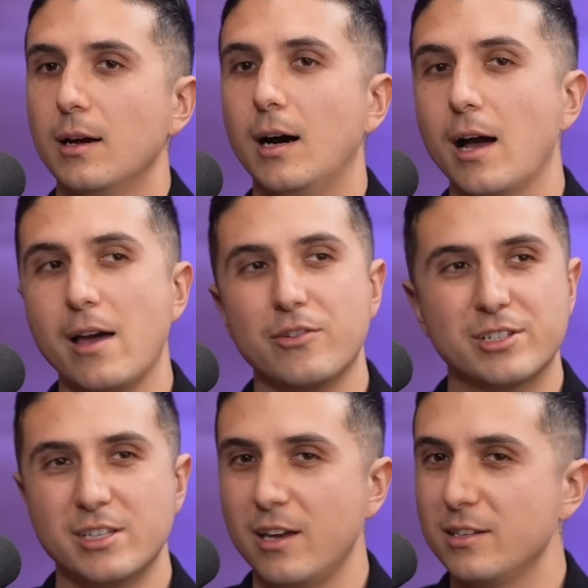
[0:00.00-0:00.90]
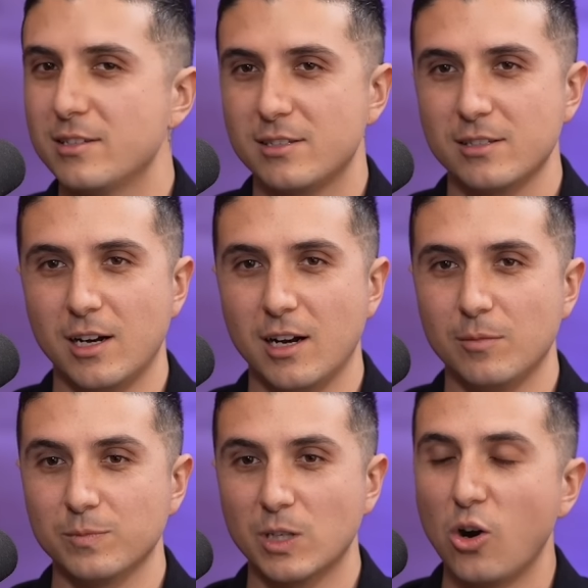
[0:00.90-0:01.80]
Ever since
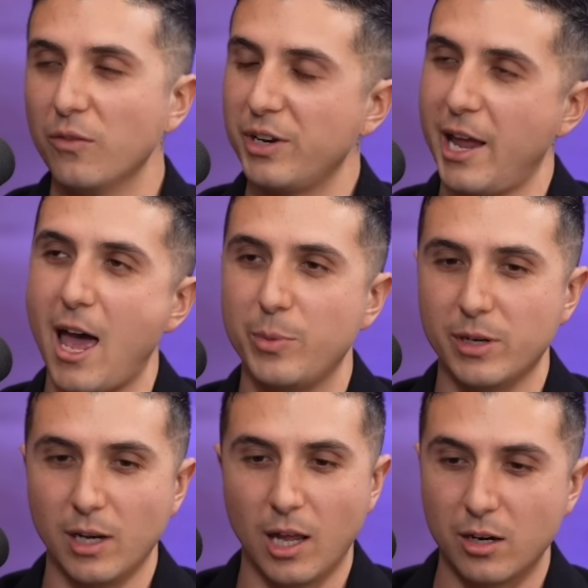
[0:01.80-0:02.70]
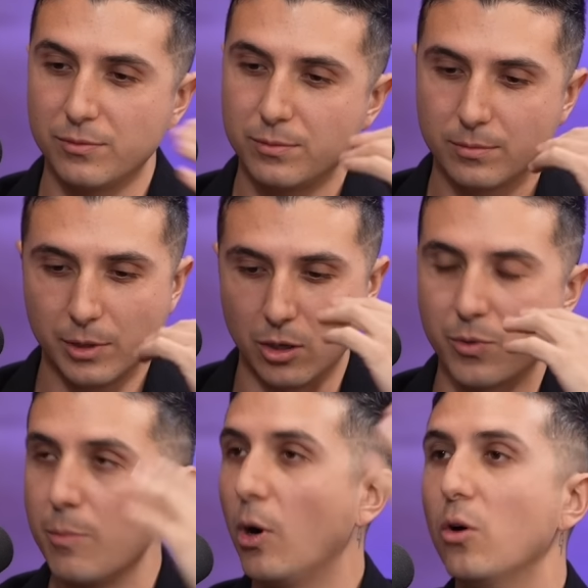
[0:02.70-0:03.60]
COVID happened, a lot of, you know,
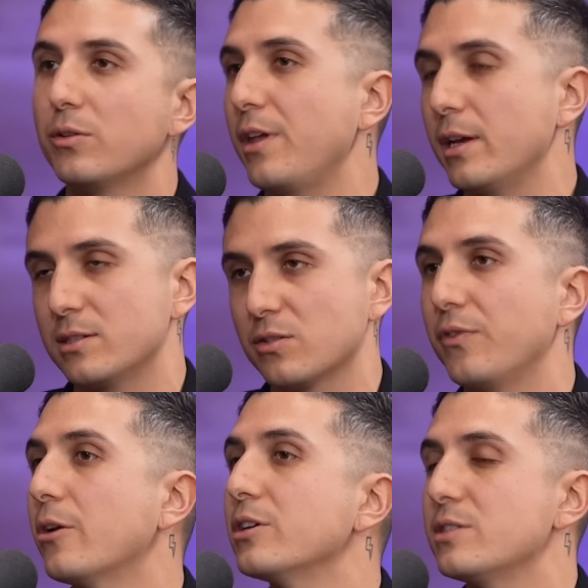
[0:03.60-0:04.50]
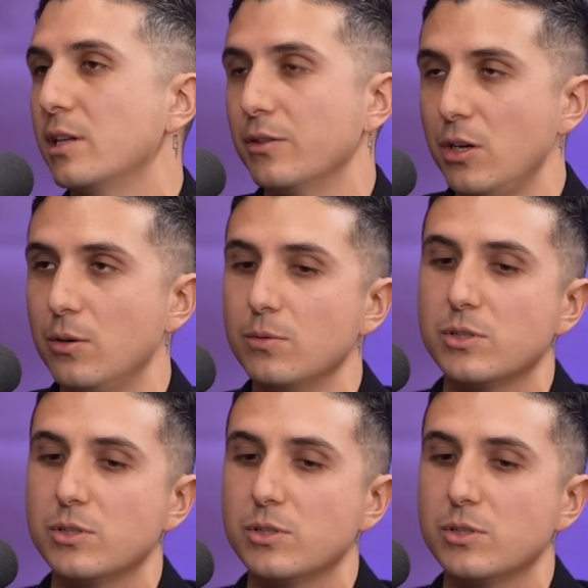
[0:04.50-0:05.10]
remote things are very still new.